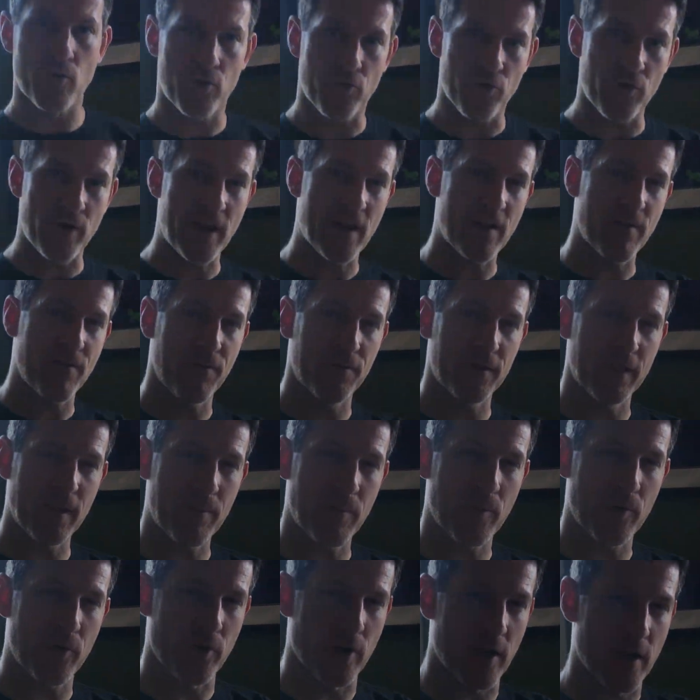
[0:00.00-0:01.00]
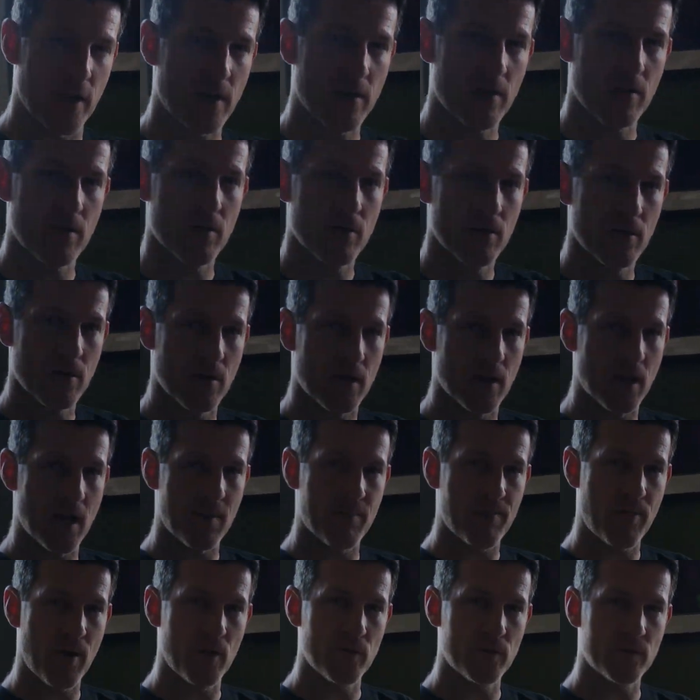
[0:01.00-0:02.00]
create a flip grid, and I'll
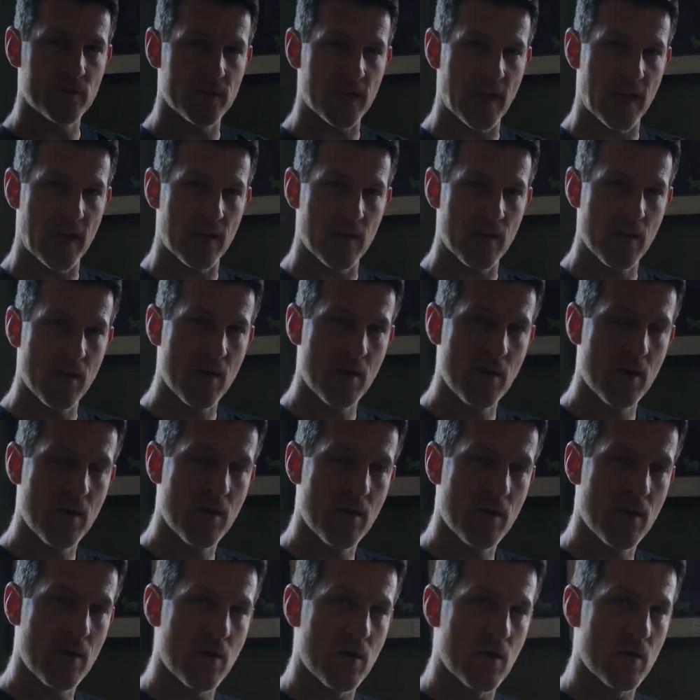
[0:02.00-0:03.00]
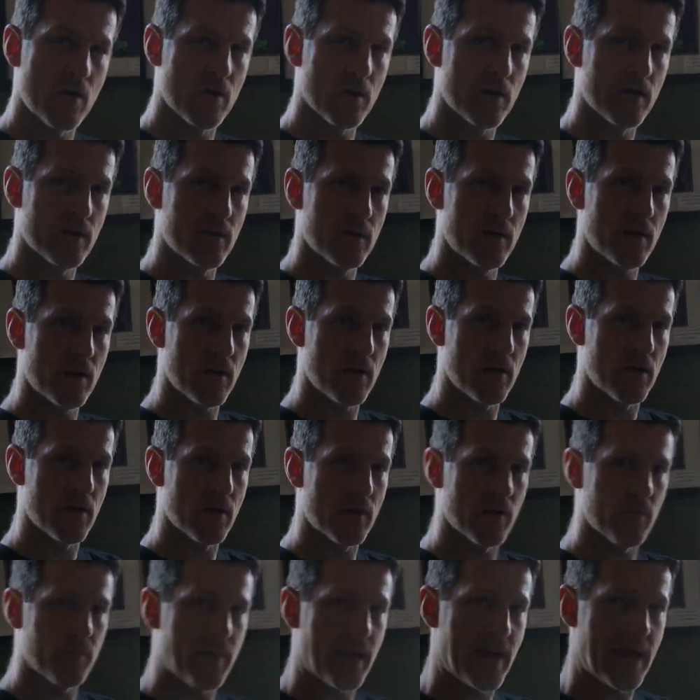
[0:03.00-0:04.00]
post that on
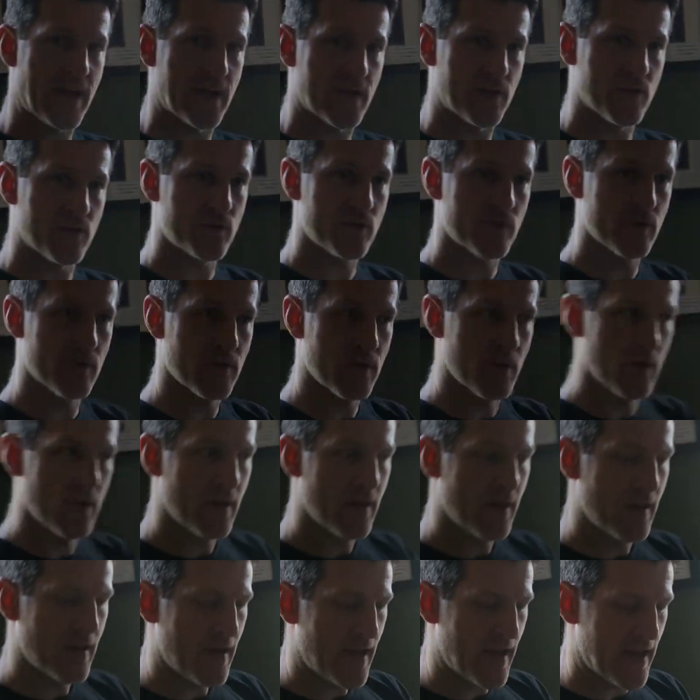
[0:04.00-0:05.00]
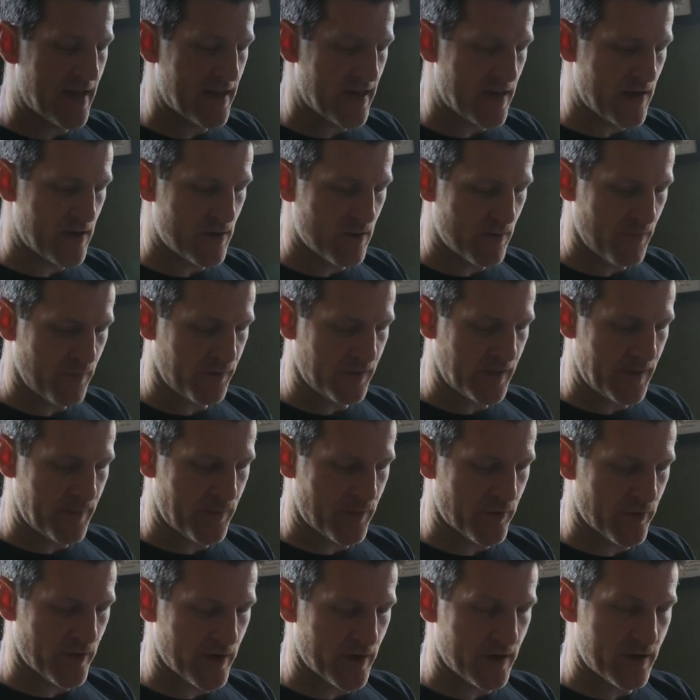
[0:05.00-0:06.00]
our page. And in your
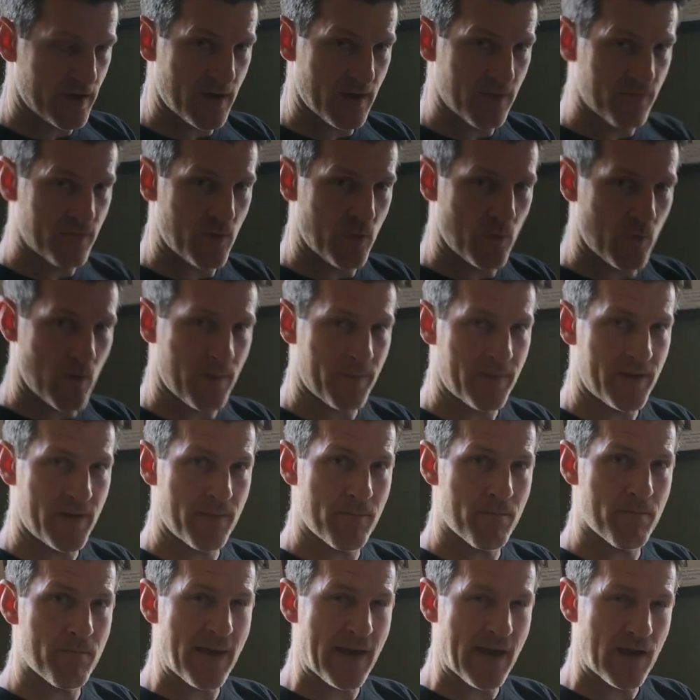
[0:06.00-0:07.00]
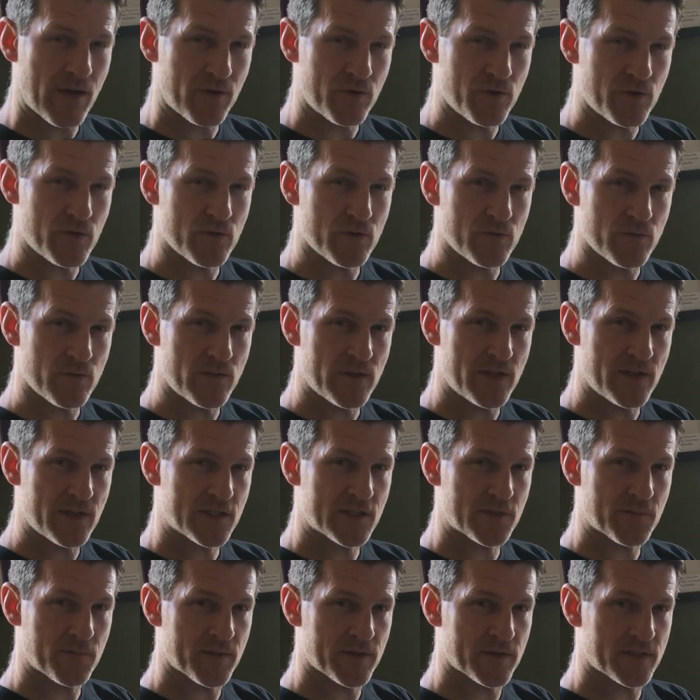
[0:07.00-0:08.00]
Flipgrid, if you want me to mail you these
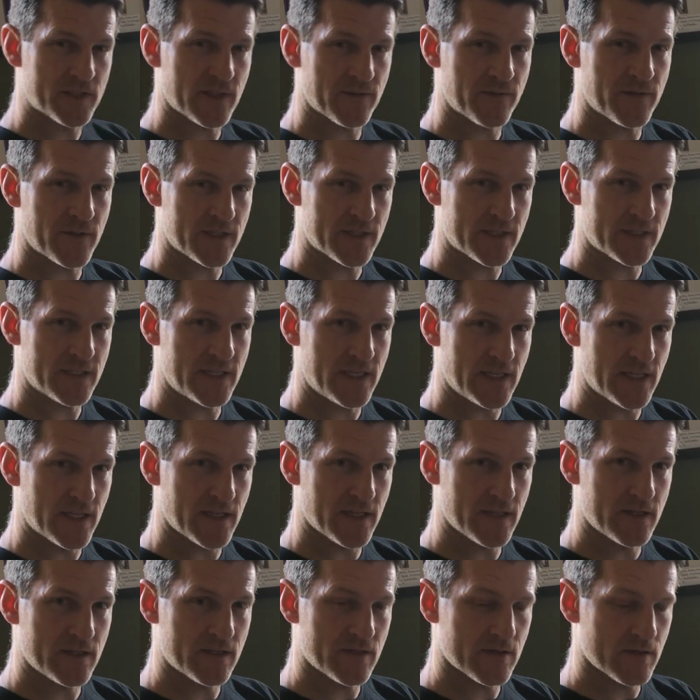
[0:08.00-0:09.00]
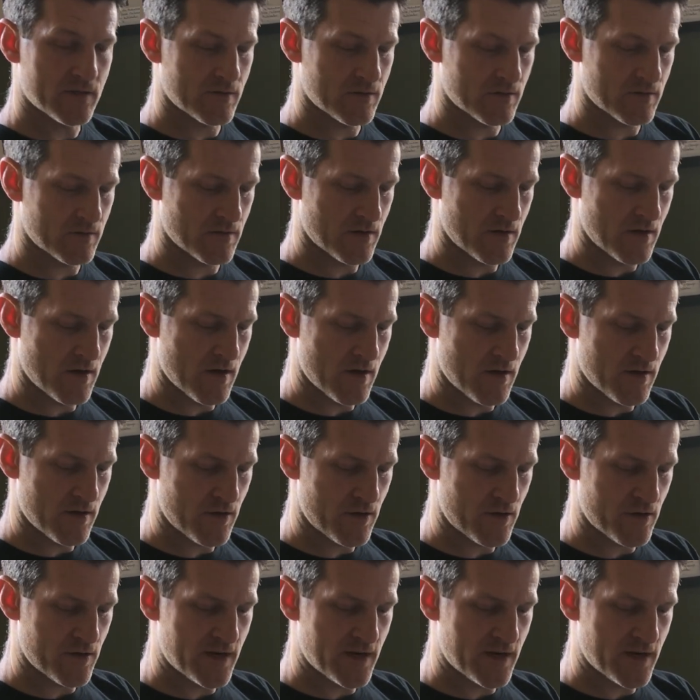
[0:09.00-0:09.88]
specific seeds, you